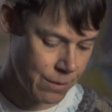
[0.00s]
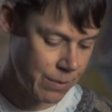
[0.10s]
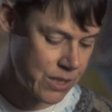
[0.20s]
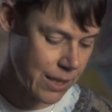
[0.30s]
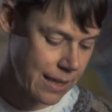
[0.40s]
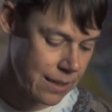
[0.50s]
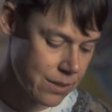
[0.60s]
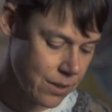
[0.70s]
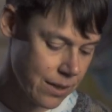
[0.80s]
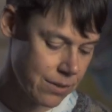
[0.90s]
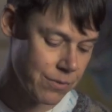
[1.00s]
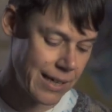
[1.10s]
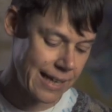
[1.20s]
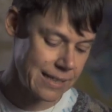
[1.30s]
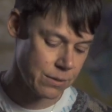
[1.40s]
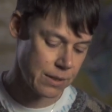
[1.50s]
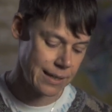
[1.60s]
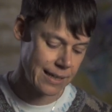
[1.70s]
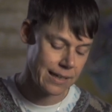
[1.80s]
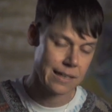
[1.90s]
which in turn relates to the
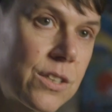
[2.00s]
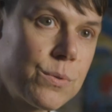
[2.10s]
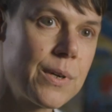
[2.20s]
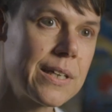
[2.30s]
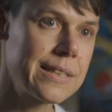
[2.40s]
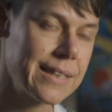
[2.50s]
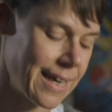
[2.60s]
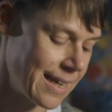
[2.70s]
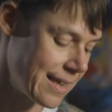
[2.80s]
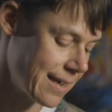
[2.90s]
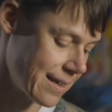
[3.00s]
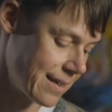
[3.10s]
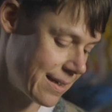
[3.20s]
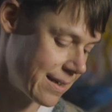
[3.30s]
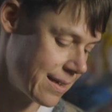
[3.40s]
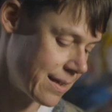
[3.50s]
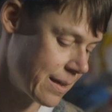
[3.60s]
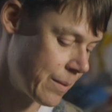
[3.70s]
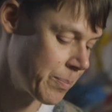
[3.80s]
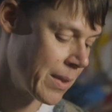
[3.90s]
English word canine.
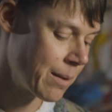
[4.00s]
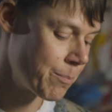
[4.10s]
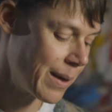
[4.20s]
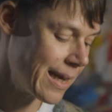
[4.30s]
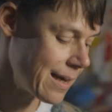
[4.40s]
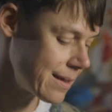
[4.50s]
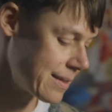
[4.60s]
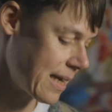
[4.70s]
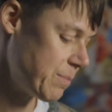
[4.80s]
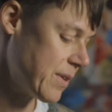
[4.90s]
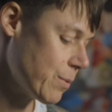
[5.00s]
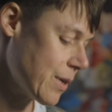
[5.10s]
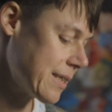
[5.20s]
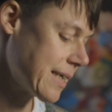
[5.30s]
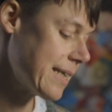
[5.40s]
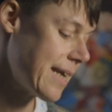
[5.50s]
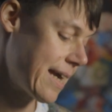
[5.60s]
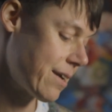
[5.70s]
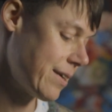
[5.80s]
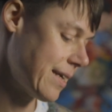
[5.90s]
Bella typed the word
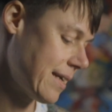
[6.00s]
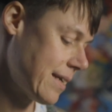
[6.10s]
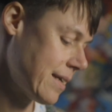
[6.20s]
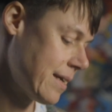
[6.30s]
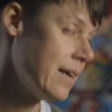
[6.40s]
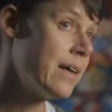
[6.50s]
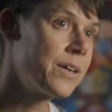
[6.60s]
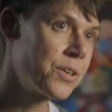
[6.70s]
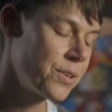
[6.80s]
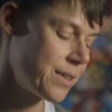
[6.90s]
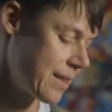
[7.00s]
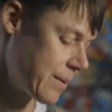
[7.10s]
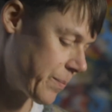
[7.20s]
canary. Good.